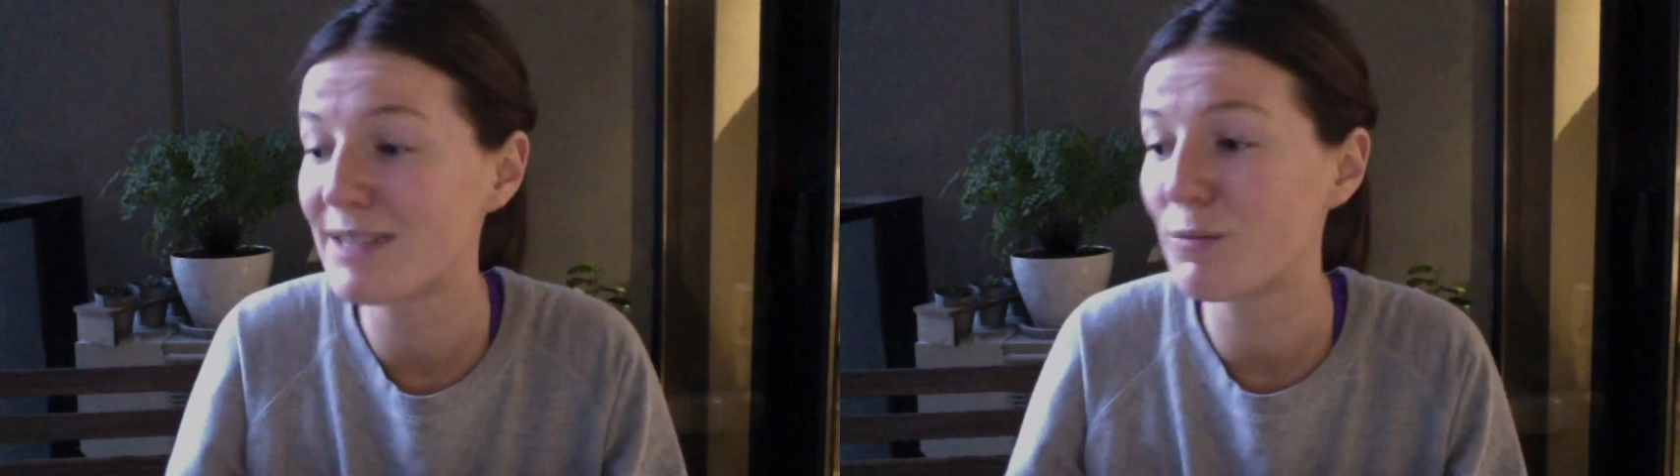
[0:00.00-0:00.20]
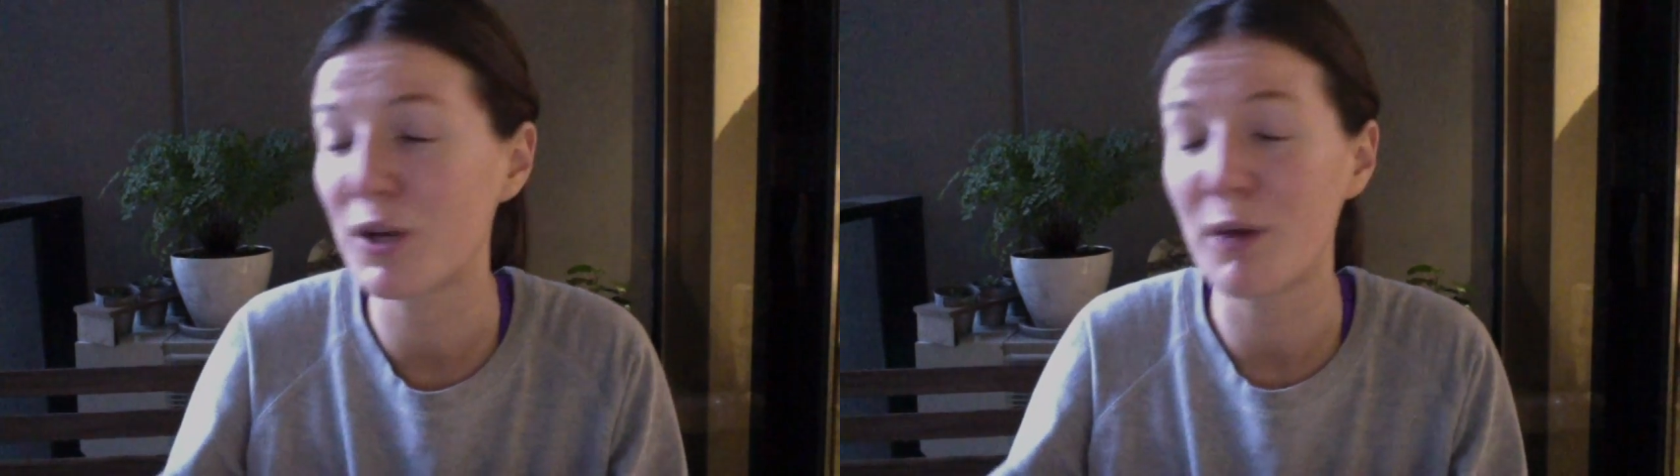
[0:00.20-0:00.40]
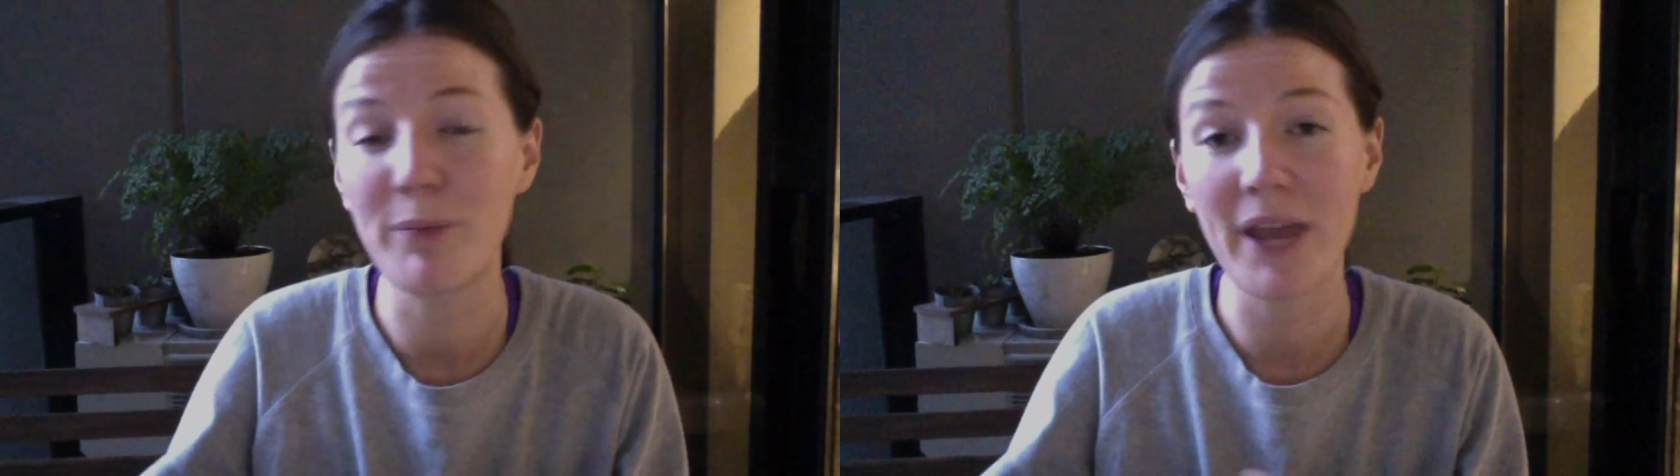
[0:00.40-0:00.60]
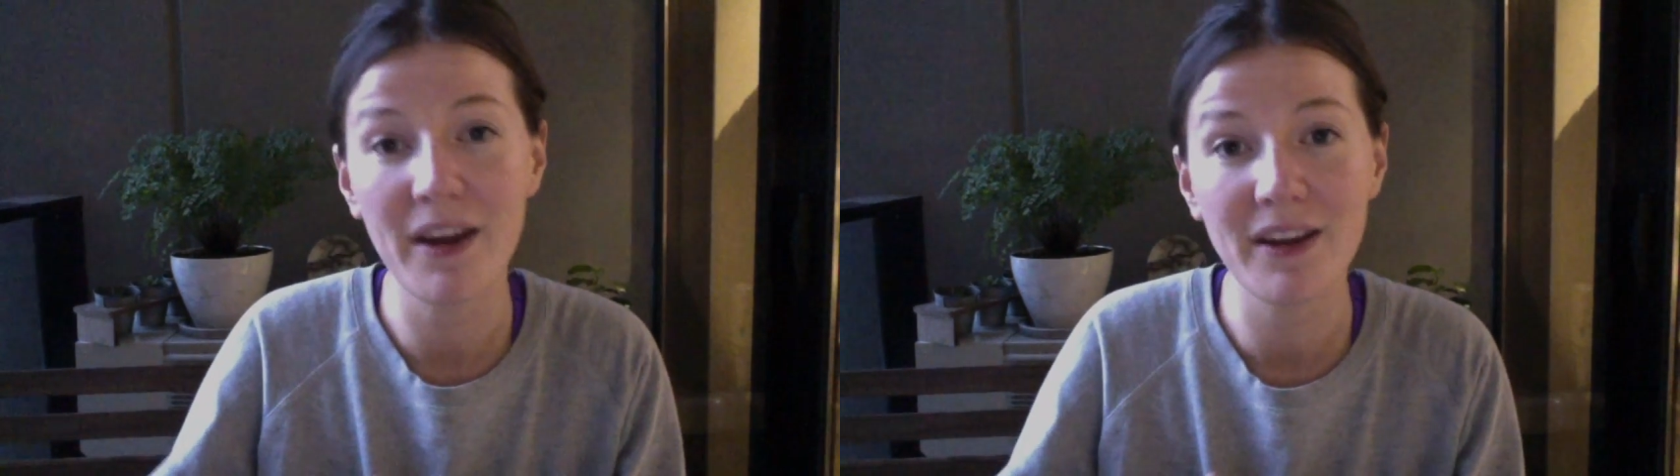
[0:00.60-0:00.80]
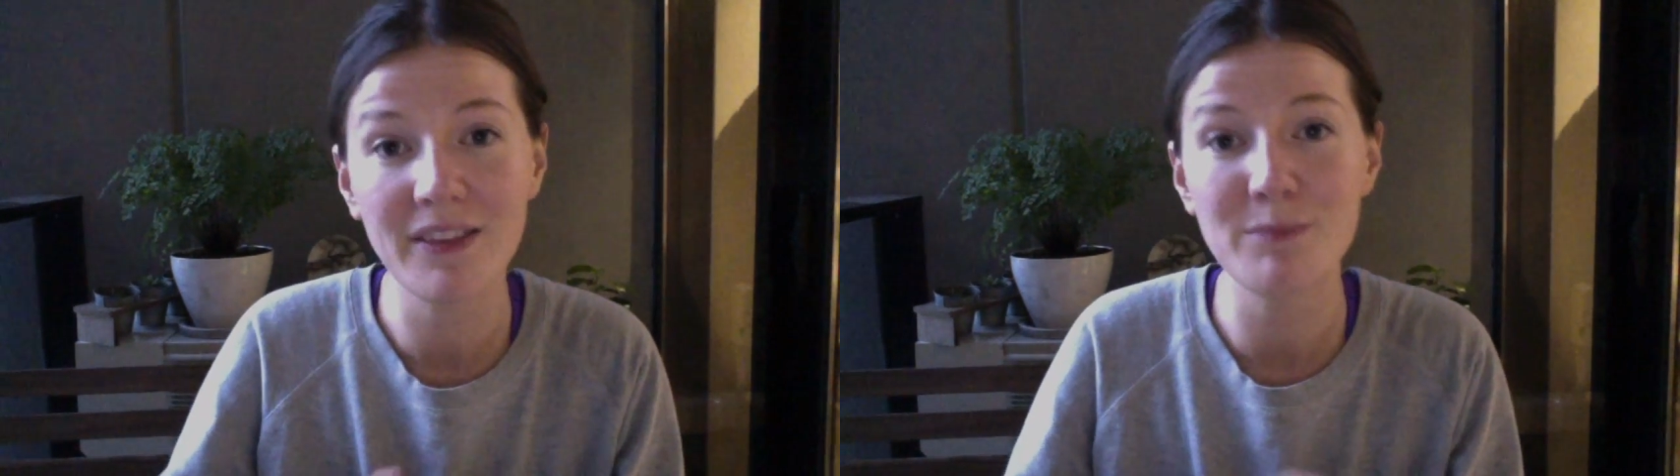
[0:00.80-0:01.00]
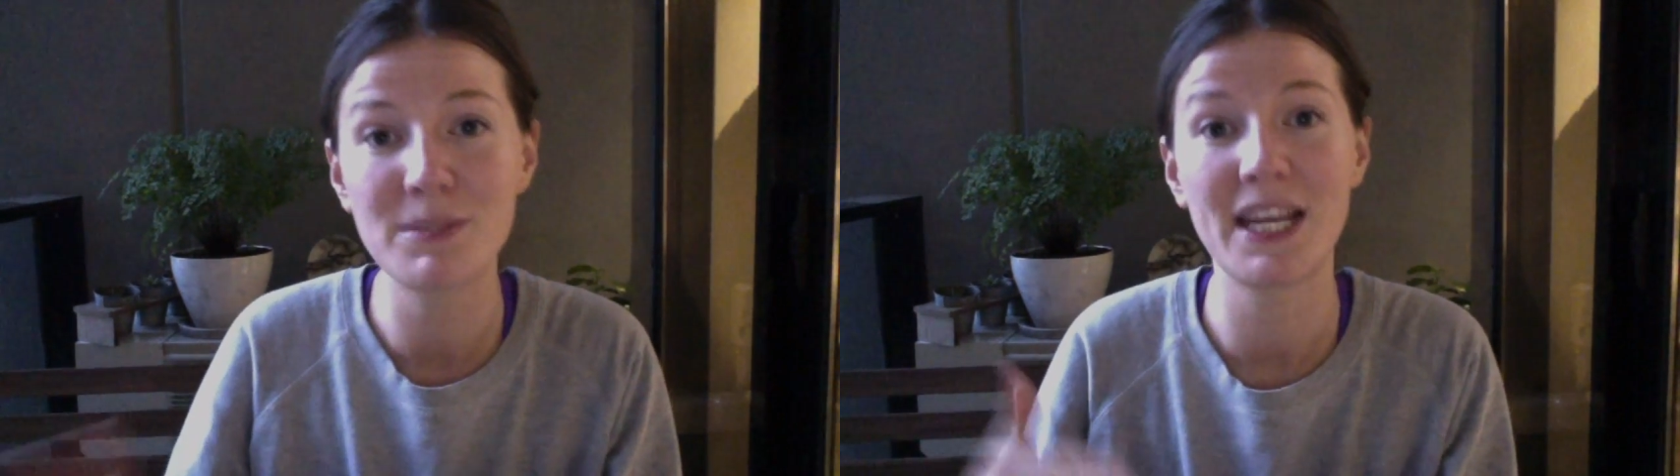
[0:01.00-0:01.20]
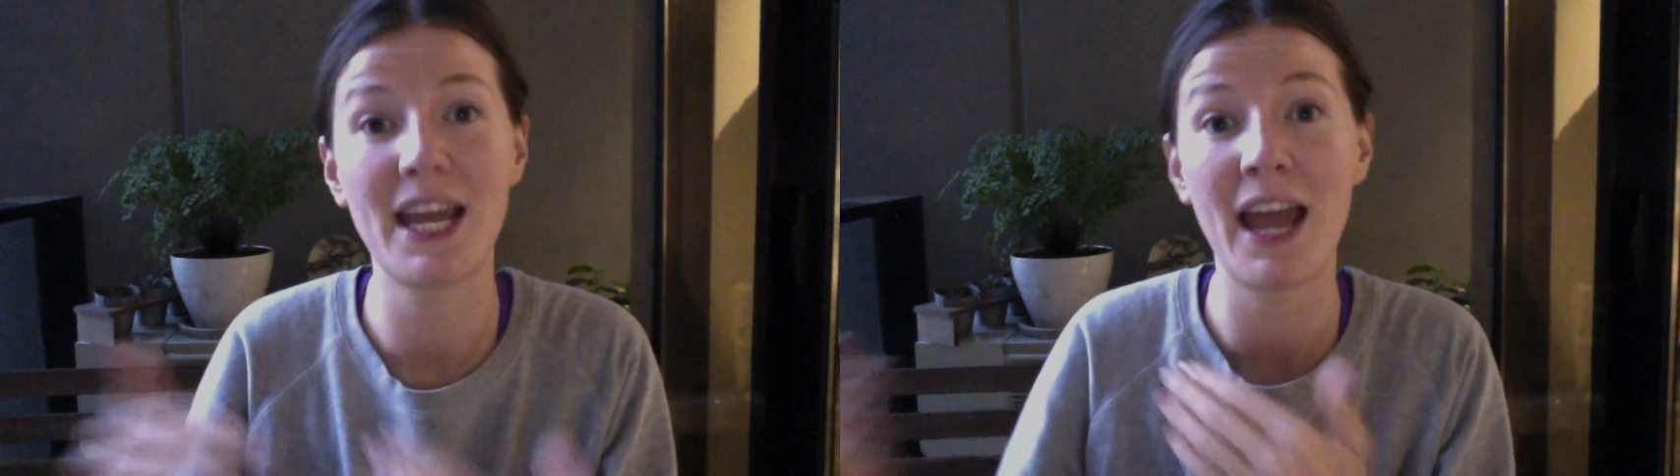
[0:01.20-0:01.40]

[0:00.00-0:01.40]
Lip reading: and were comparing them to